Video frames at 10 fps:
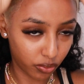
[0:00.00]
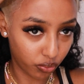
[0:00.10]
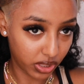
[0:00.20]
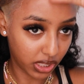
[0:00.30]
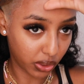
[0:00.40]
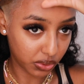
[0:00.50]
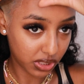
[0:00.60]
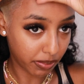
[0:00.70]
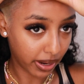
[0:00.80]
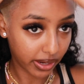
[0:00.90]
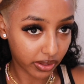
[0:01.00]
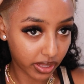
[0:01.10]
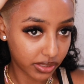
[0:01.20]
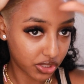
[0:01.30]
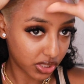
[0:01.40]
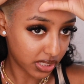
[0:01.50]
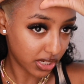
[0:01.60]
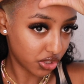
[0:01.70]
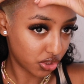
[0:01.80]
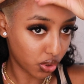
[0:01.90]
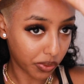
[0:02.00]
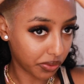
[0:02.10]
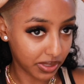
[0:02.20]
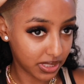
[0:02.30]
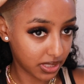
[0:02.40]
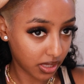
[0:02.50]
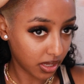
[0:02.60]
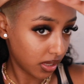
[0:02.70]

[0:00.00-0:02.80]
really close to my hairline just because I just don't want to risk